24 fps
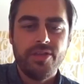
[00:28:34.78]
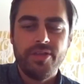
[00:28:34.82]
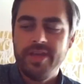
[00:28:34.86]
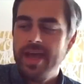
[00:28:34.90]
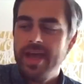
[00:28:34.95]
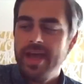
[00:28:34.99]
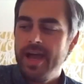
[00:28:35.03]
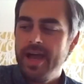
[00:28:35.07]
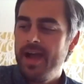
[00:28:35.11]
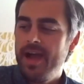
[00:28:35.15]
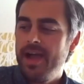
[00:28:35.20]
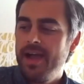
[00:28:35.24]

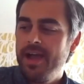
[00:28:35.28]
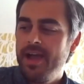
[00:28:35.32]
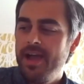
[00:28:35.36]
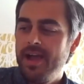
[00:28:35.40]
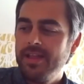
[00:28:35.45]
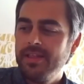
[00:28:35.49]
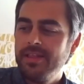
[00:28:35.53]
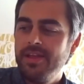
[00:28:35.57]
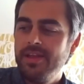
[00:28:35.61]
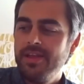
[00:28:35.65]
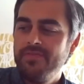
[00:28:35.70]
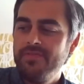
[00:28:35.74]
Yeah,
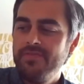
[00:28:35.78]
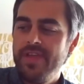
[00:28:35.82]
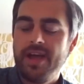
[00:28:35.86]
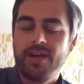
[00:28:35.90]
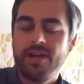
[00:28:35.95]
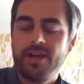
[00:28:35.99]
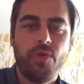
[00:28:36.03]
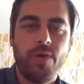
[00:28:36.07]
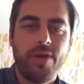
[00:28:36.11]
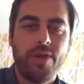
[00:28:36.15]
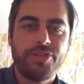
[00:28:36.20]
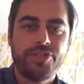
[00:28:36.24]
I, I love
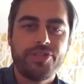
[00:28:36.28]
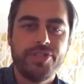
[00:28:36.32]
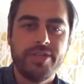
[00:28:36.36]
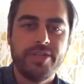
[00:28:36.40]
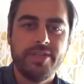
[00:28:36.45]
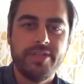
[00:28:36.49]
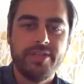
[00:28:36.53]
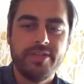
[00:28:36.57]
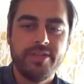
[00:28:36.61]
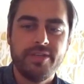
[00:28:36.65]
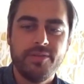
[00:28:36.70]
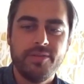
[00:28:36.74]
that
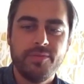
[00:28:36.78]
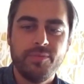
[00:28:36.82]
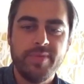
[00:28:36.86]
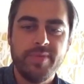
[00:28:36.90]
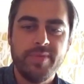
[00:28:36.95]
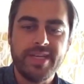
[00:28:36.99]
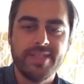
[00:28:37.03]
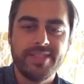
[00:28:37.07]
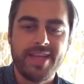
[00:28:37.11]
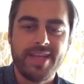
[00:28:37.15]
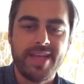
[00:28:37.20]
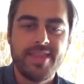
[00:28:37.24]
question,
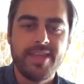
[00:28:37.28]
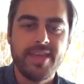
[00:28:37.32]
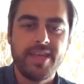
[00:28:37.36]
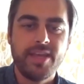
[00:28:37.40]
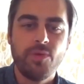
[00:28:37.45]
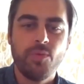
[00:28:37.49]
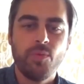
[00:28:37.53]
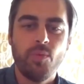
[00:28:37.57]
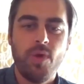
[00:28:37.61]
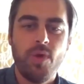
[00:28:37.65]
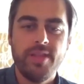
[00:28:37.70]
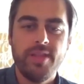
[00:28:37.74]
because I
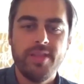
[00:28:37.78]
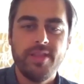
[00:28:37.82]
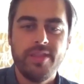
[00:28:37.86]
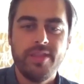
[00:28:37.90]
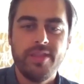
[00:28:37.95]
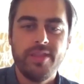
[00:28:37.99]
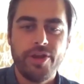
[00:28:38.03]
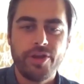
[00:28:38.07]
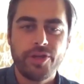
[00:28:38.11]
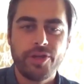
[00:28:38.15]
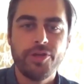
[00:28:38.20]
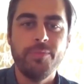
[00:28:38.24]
think what
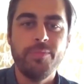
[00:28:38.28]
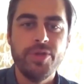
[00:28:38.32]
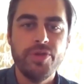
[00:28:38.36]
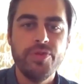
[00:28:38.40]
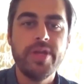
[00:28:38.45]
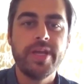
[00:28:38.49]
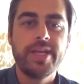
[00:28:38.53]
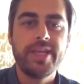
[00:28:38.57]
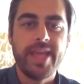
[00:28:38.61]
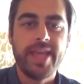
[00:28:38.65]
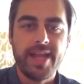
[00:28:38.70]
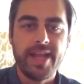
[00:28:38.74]
they're
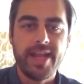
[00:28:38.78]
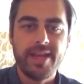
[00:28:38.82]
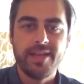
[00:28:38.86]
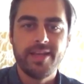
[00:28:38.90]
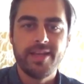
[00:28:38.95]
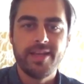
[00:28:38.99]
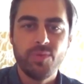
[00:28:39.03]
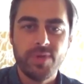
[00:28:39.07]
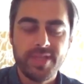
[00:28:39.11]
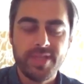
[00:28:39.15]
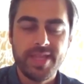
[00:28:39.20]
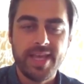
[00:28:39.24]

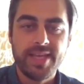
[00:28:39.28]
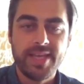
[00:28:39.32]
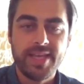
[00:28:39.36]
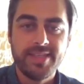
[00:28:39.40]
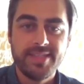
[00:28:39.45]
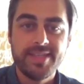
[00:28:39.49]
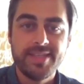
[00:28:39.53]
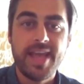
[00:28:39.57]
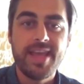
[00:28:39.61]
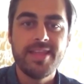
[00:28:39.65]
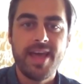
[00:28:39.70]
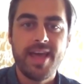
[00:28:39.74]
communicating when they
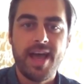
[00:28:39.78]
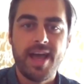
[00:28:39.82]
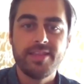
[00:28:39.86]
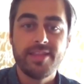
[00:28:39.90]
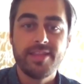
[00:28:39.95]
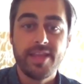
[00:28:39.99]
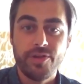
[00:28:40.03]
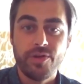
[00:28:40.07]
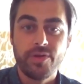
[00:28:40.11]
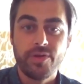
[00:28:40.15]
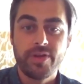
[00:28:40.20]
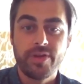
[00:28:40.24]
say that
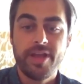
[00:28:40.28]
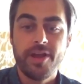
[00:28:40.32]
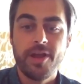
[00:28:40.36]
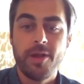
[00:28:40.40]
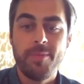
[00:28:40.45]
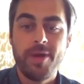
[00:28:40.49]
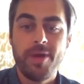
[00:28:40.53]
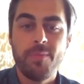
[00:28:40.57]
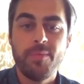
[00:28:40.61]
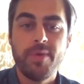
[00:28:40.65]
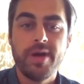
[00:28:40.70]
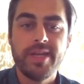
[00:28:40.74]
they don't care
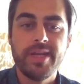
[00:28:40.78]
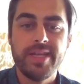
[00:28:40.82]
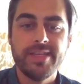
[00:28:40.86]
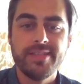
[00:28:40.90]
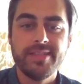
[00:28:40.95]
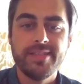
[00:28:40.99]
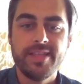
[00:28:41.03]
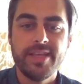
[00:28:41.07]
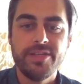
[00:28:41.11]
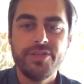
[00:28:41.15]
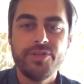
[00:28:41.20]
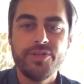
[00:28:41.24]
about money
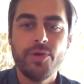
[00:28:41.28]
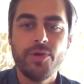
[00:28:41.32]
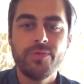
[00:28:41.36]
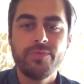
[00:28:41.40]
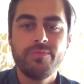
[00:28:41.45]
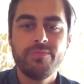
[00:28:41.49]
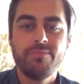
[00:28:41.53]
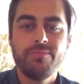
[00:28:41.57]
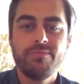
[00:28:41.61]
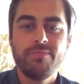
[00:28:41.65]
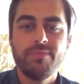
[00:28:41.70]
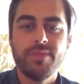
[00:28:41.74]
is they don't
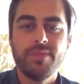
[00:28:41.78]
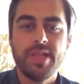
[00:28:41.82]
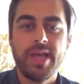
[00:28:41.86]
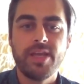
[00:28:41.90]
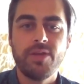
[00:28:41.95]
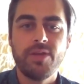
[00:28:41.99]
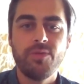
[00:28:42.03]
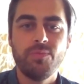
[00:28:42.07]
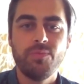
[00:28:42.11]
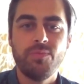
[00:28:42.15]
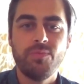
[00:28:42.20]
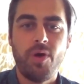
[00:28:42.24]

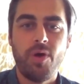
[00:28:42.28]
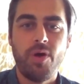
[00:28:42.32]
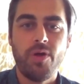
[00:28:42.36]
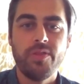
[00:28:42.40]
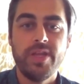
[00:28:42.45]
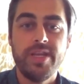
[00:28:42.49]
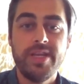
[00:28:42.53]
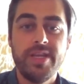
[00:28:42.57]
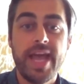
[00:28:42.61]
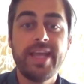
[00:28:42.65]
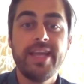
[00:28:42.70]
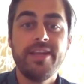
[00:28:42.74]
like all
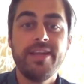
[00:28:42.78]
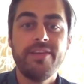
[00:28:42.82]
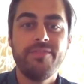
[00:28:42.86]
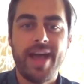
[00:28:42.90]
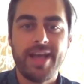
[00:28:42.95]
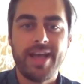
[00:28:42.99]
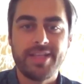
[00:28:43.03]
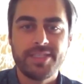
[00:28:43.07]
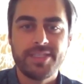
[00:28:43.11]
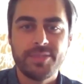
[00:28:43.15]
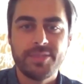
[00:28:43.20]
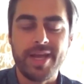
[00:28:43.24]
the negative
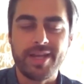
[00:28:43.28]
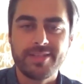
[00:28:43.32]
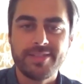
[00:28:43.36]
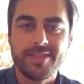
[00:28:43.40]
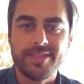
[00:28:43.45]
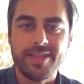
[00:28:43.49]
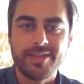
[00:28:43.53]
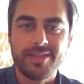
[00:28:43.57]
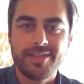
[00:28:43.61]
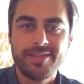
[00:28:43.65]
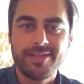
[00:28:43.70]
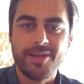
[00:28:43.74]
aspects
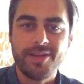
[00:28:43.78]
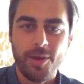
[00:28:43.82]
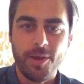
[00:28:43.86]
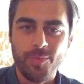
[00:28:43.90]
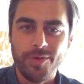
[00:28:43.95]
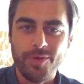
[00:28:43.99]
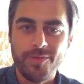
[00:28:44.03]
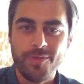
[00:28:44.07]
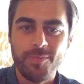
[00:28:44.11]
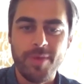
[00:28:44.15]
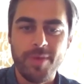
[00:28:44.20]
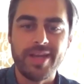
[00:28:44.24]
that
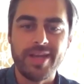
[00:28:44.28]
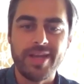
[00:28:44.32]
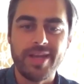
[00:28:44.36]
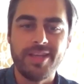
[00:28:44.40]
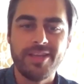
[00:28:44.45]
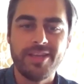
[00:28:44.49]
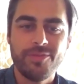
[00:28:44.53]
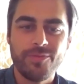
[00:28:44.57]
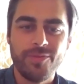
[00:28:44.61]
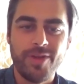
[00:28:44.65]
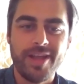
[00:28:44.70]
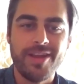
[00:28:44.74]
come with
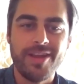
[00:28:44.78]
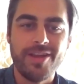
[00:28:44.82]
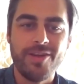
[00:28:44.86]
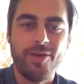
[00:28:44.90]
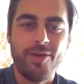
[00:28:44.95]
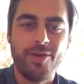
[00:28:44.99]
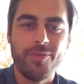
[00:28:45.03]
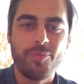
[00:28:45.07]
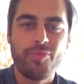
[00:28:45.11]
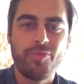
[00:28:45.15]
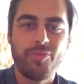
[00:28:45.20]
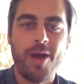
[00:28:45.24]
money, right? And
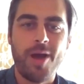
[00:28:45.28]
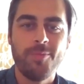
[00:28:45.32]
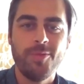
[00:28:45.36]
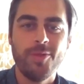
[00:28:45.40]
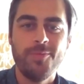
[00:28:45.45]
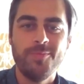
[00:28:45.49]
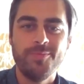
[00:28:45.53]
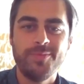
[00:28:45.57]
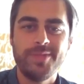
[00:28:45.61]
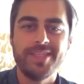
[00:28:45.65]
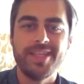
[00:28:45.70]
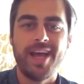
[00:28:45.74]
all the
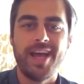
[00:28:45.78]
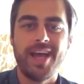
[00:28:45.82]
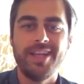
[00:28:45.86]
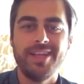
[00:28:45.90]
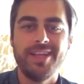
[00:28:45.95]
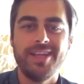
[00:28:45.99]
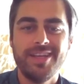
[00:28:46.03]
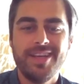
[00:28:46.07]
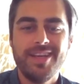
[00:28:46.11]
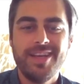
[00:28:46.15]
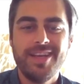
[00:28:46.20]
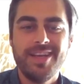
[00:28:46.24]
problems that,
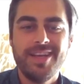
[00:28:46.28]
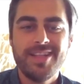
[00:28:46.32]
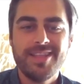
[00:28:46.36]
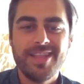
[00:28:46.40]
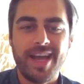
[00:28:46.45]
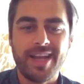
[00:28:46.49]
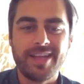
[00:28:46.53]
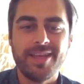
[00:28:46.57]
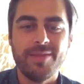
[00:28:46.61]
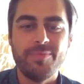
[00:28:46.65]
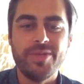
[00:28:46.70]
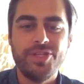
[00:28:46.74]

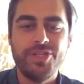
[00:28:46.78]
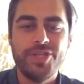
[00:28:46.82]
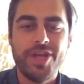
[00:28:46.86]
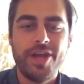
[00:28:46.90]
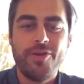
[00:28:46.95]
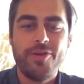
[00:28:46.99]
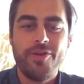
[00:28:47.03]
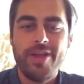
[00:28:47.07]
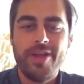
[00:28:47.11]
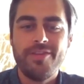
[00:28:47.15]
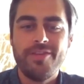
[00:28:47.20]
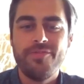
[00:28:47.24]
that can be
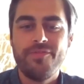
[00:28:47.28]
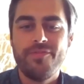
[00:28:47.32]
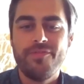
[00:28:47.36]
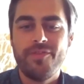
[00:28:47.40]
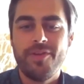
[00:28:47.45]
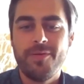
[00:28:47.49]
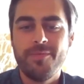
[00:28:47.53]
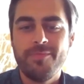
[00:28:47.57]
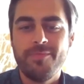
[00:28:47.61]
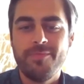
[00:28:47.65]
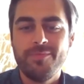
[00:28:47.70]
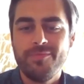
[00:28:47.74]
generated
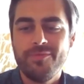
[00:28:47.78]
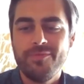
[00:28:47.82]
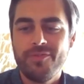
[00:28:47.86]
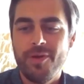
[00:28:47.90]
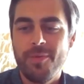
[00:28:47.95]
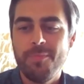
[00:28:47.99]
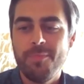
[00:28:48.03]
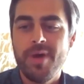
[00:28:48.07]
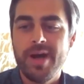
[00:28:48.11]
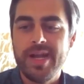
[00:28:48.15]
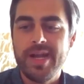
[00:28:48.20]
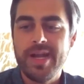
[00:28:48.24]
from,
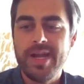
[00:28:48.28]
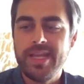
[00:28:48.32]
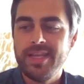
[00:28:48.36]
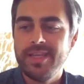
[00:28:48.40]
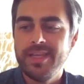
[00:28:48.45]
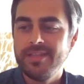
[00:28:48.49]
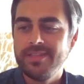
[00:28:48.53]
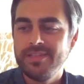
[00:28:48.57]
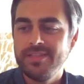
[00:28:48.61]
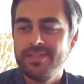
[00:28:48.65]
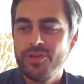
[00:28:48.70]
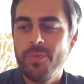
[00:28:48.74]
from money
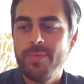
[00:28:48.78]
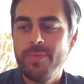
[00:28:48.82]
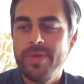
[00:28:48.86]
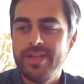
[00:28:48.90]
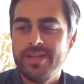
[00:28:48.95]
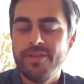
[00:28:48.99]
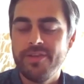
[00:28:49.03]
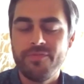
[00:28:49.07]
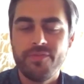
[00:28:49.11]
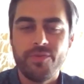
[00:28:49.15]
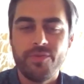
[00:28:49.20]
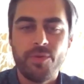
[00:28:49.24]
in so
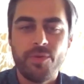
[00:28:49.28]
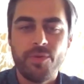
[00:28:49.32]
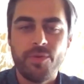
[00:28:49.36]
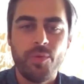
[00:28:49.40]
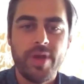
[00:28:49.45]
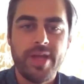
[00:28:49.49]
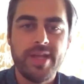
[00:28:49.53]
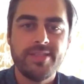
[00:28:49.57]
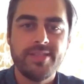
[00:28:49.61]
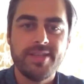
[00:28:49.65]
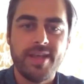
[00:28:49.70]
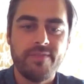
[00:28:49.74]
many different
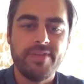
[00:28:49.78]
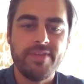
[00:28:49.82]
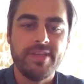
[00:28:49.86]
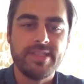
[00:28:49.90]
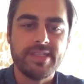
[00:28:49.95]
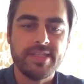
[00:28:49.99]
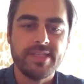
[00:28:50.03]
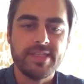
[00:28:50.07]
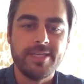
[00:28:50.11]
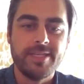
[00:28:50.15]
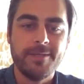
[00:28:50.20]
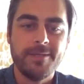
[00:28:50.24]
ways,
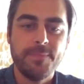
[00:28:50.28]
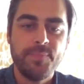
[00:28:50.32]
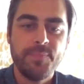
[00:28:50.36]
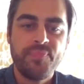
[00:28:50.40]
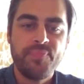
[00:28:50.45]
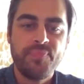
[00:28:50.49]
obviously.